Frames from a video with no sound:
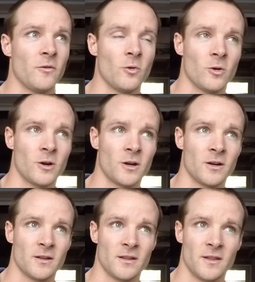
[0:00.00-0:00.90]

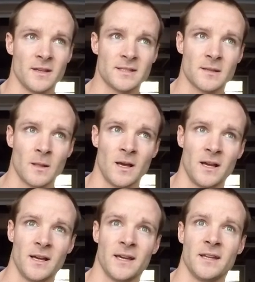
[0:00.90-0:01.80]
for this
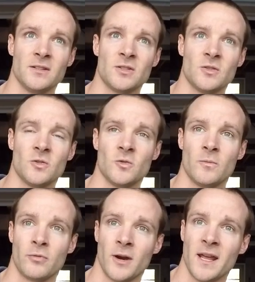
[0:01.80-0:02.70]
line to
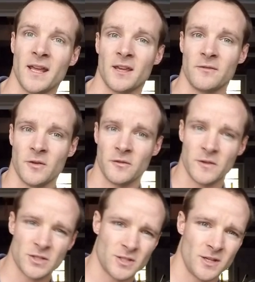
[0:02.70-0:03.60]
break if you're
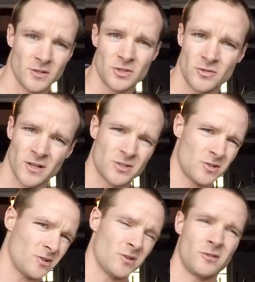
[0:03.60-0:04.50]
fishing your
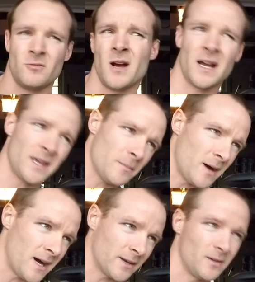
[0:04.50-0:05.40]
structure, rocky
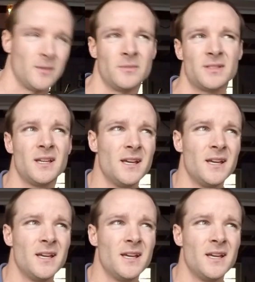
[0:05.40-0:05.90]
bottoms.